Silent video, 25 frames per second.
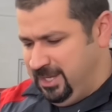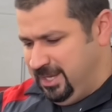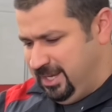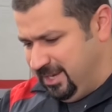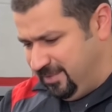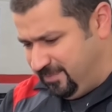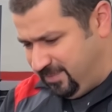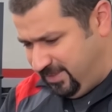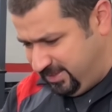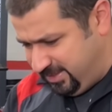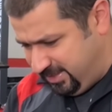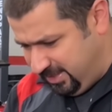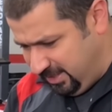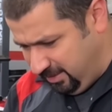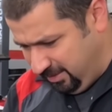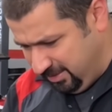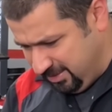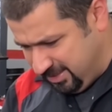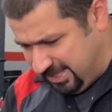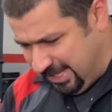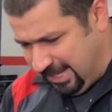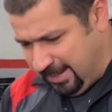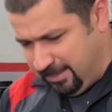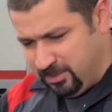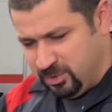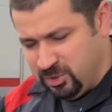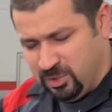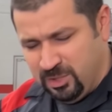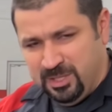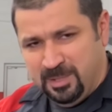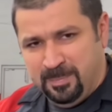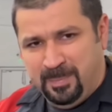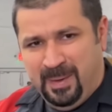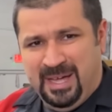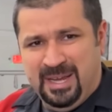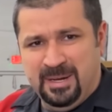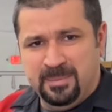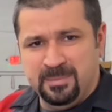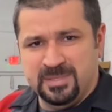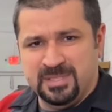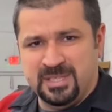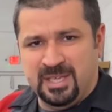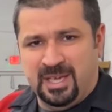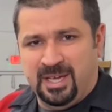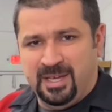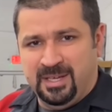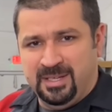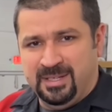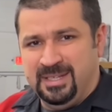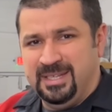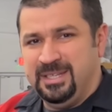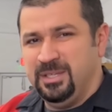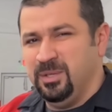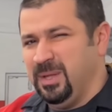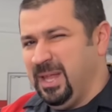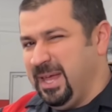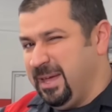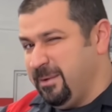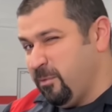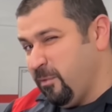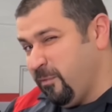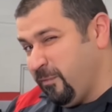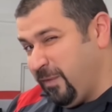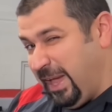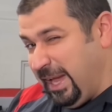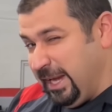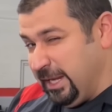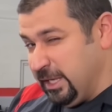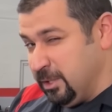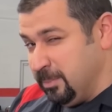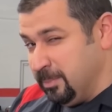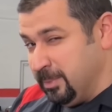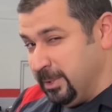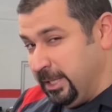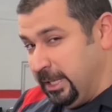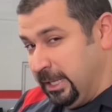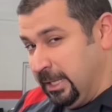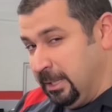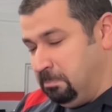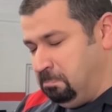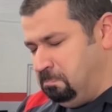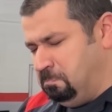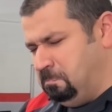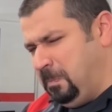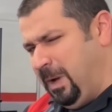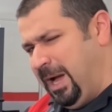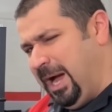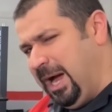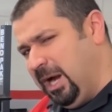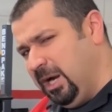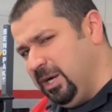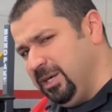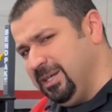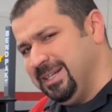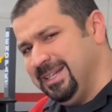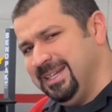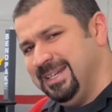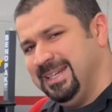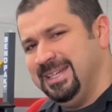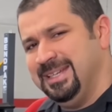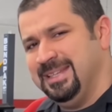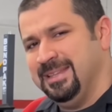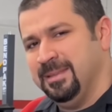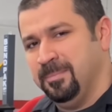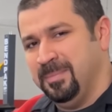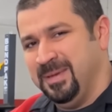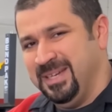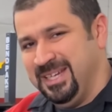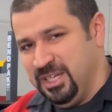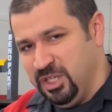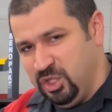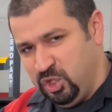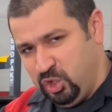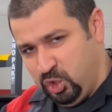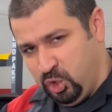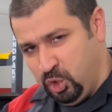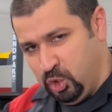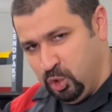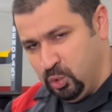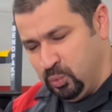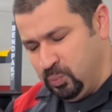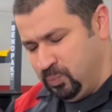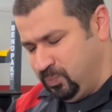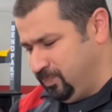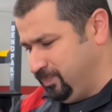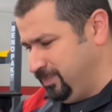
If the seal is damaged on the bottom side, you'll have a vacuum leak. Hardly the big issue.